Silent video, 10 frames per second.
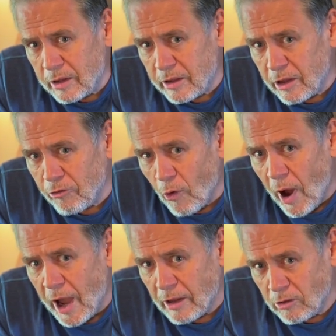Therefore,
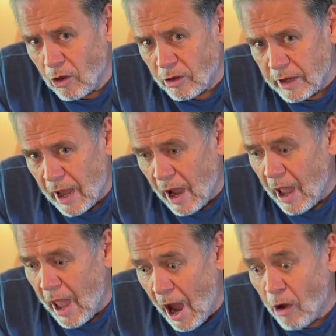I looked
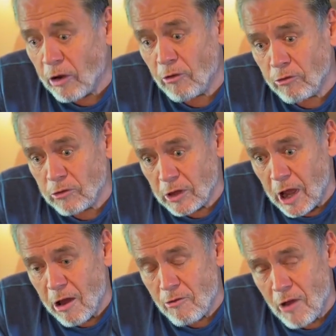out of
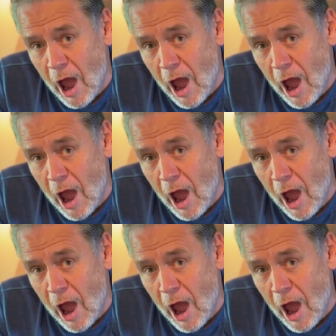love.